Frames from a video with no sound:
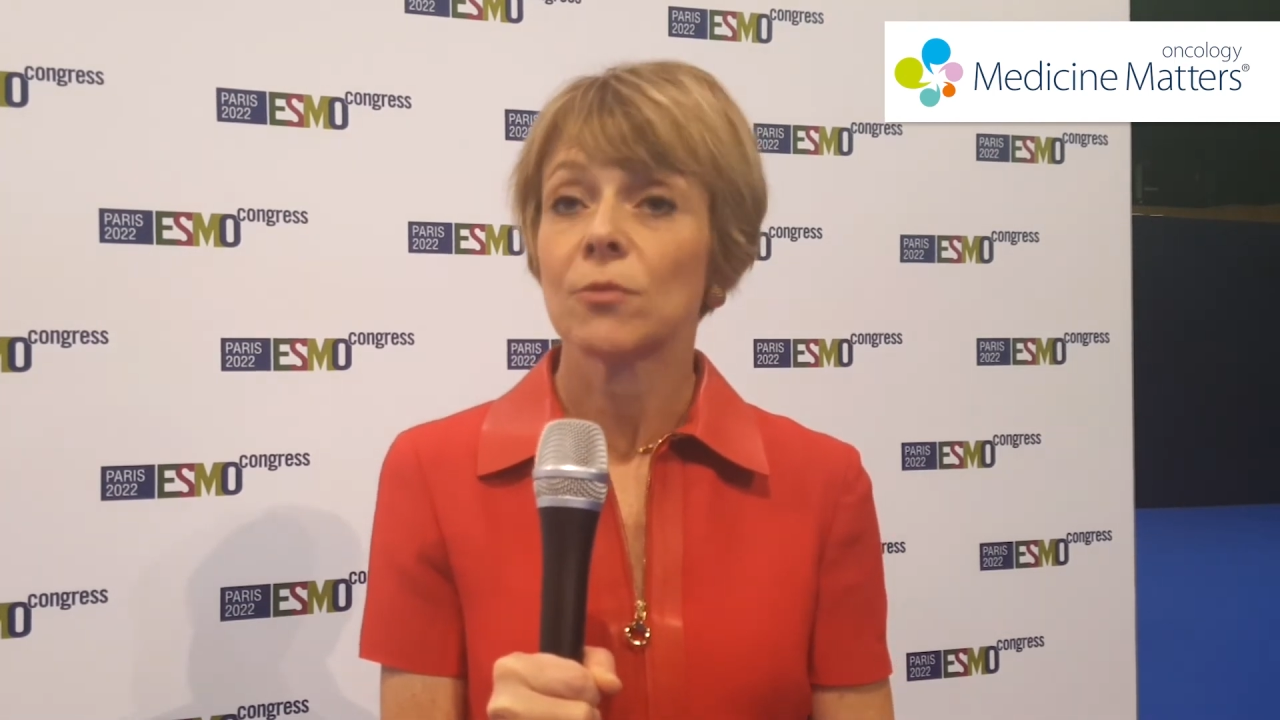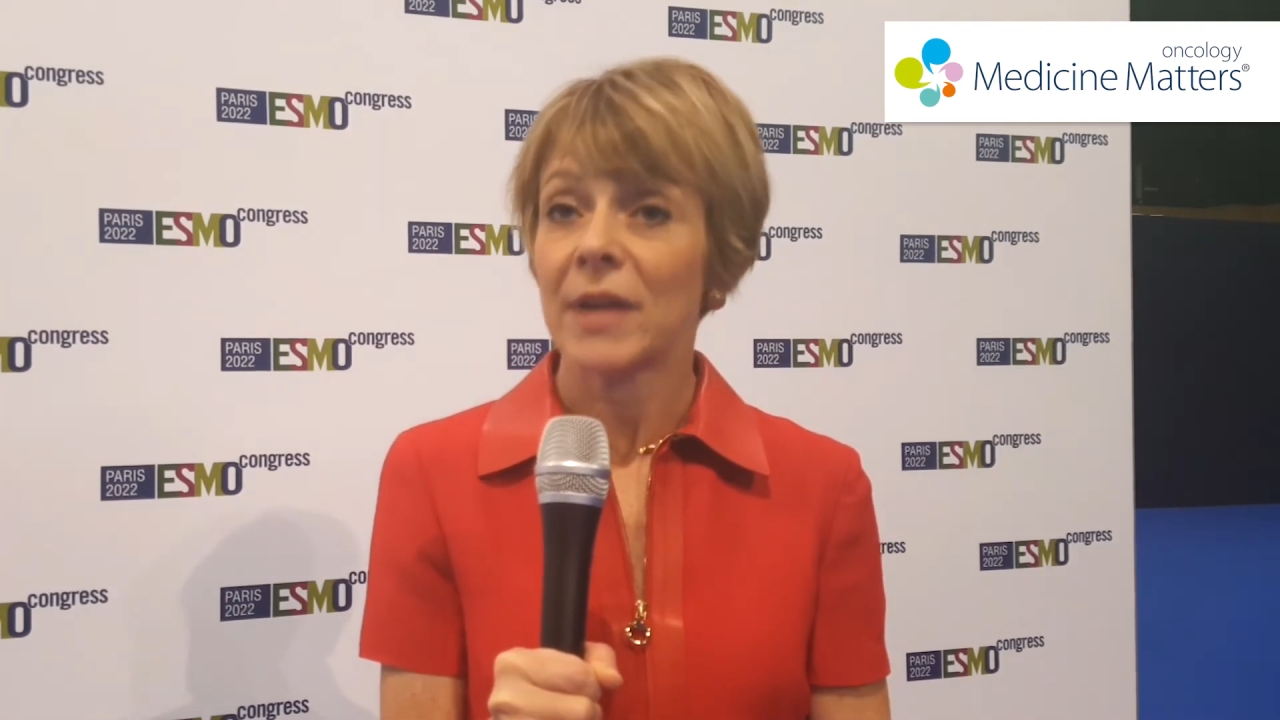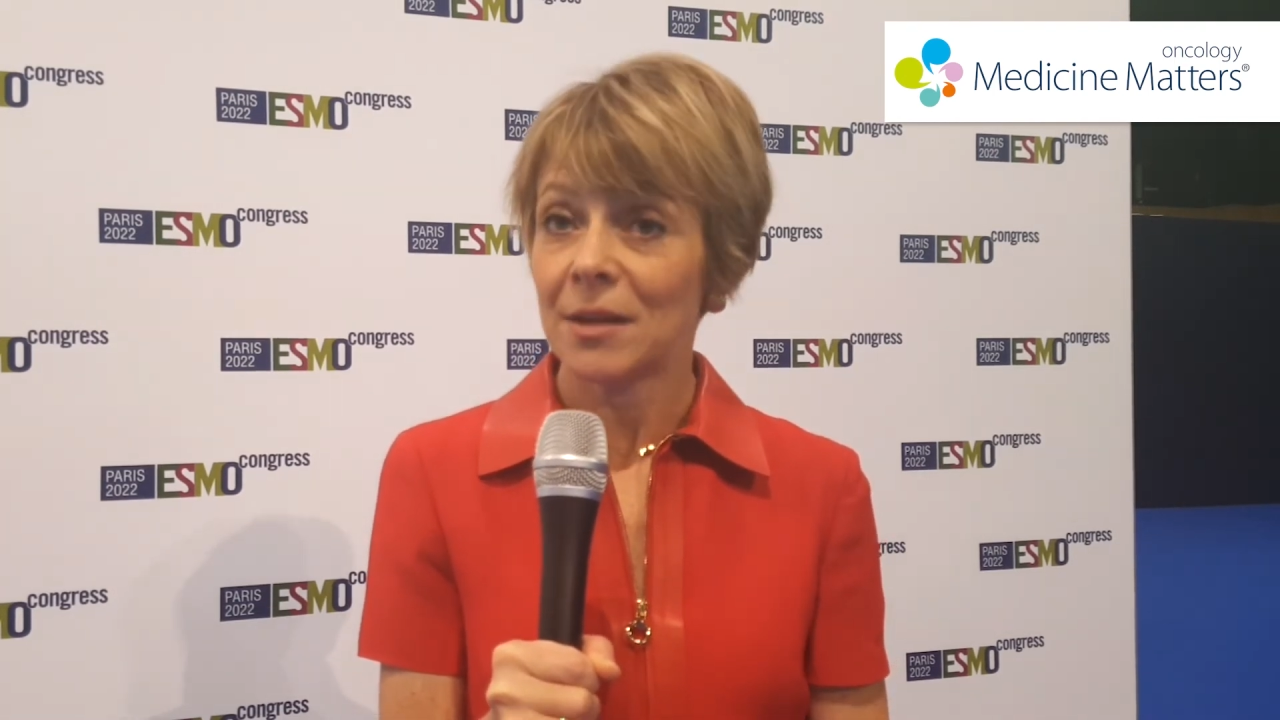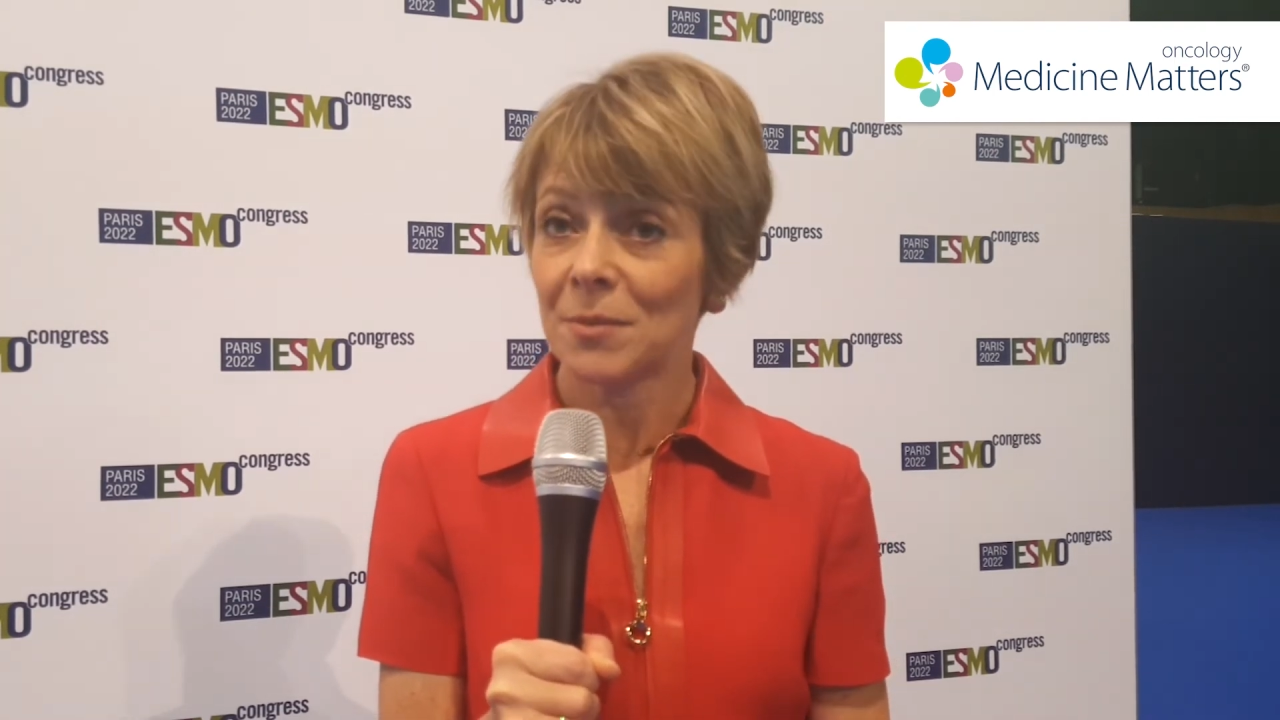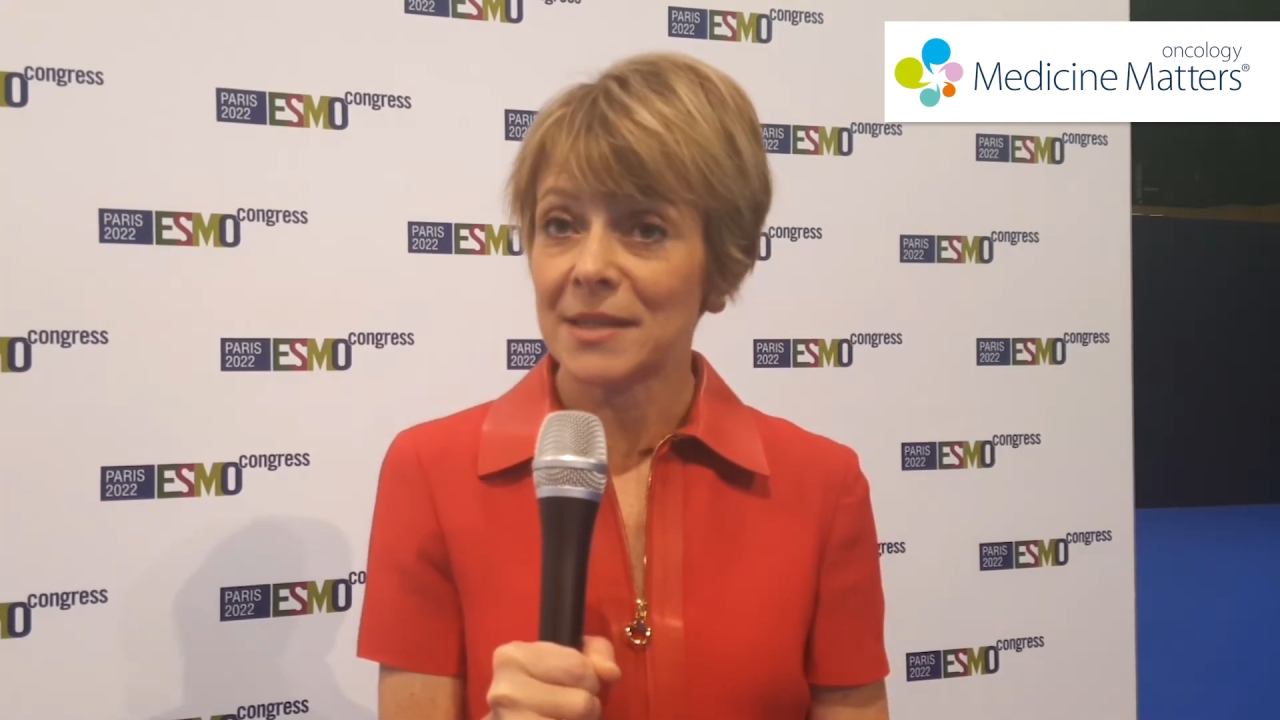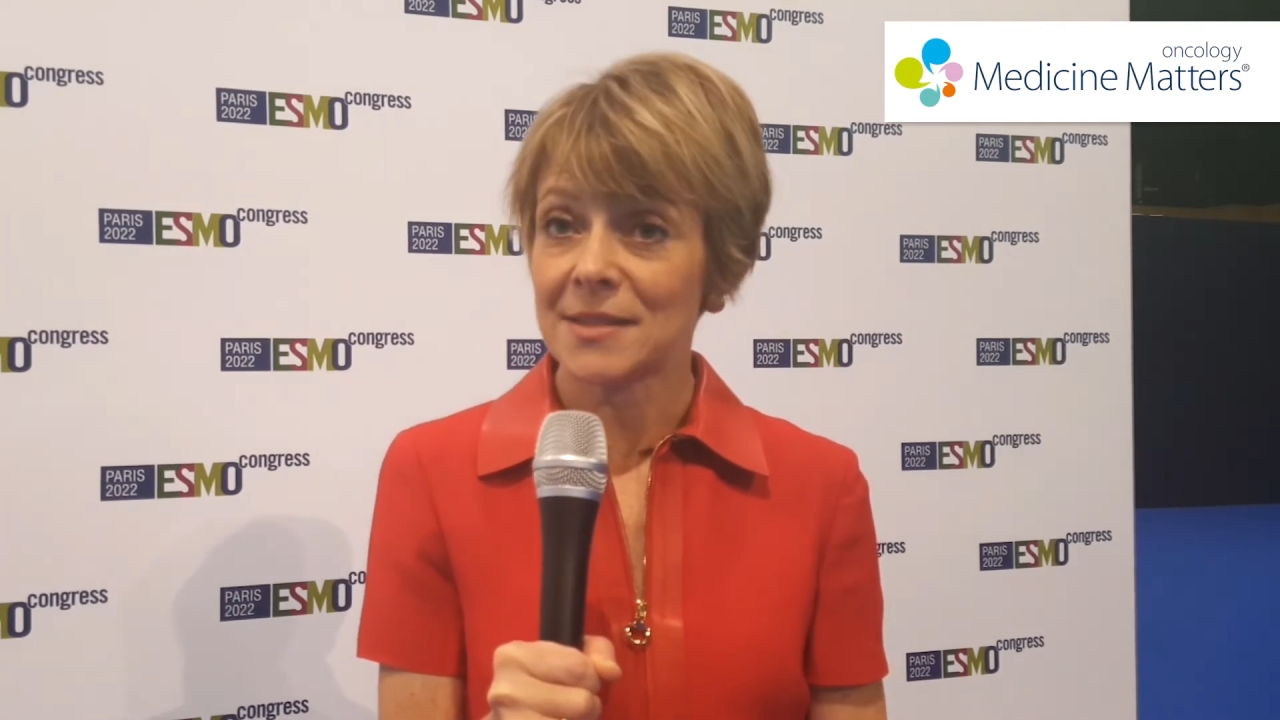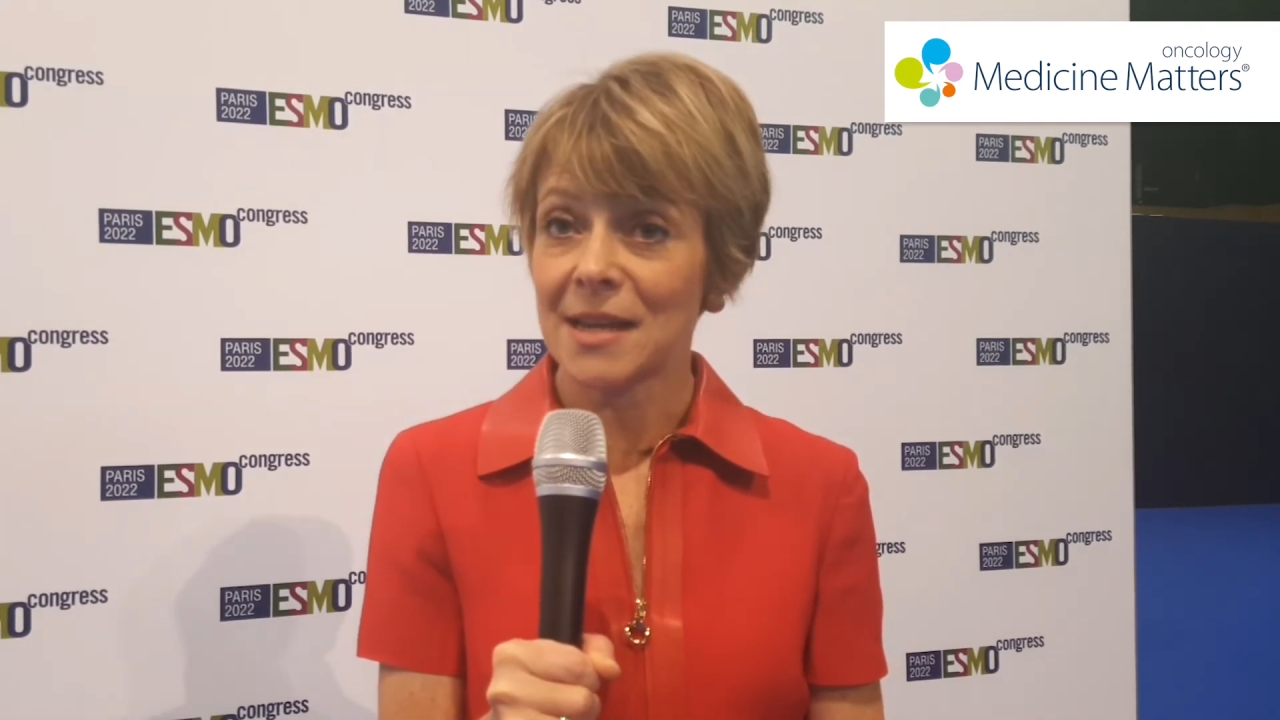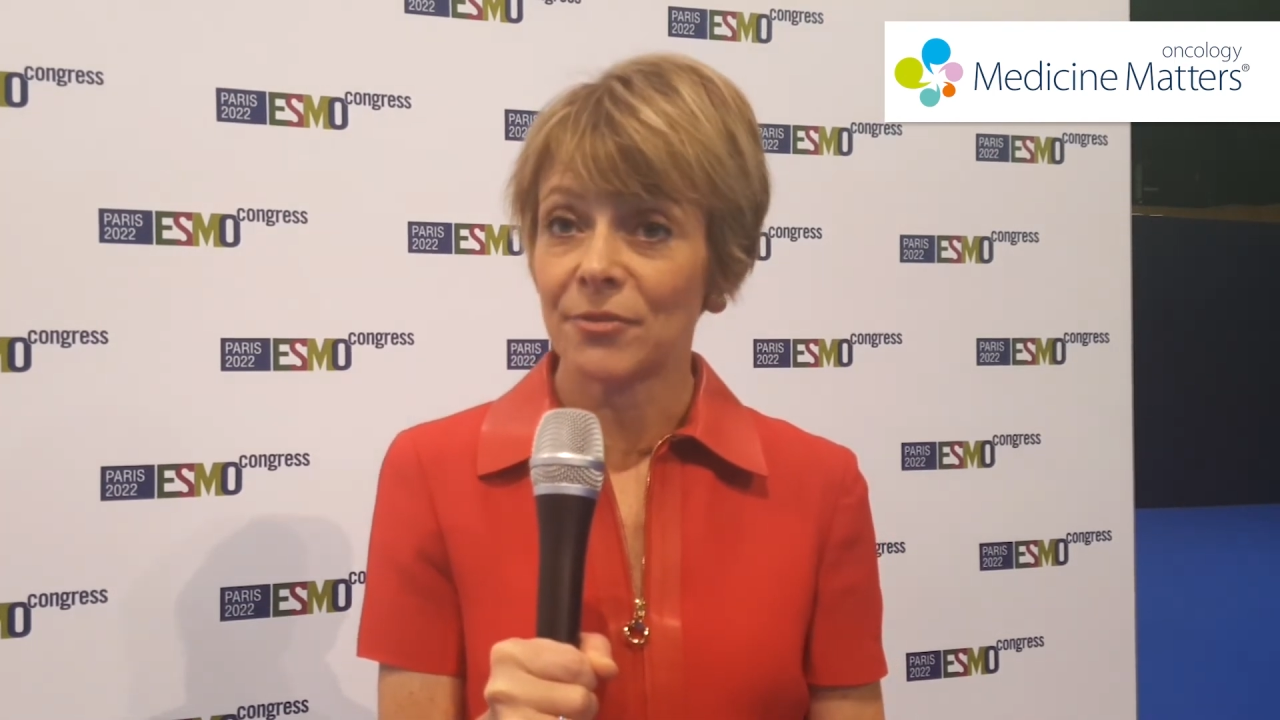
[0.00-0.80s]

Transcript: randomized